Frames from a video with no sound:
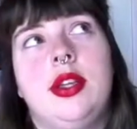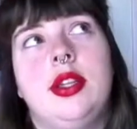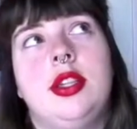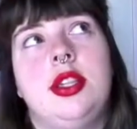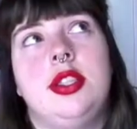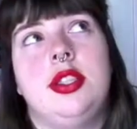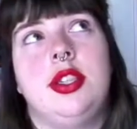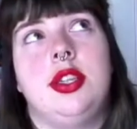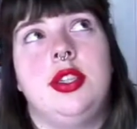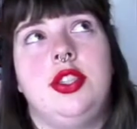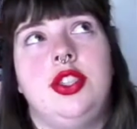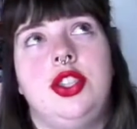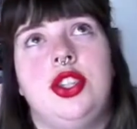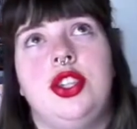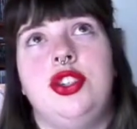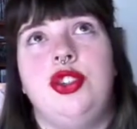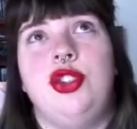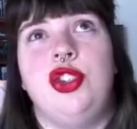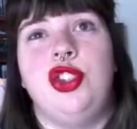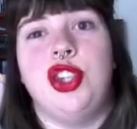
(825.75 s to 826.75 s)
such
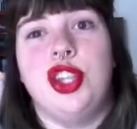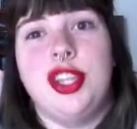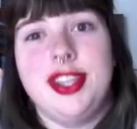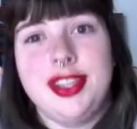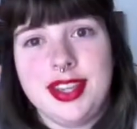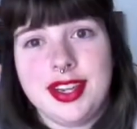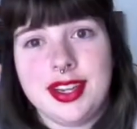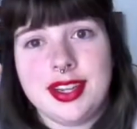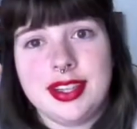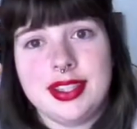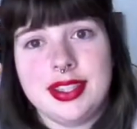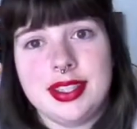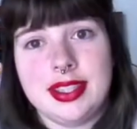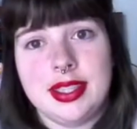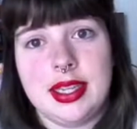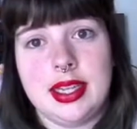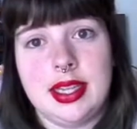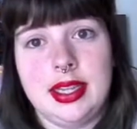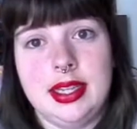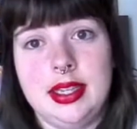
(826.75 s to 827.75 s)
genius
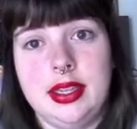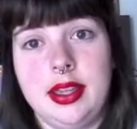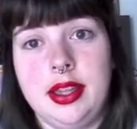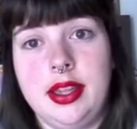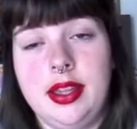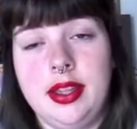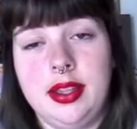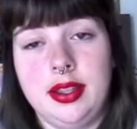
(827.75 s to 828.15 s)
in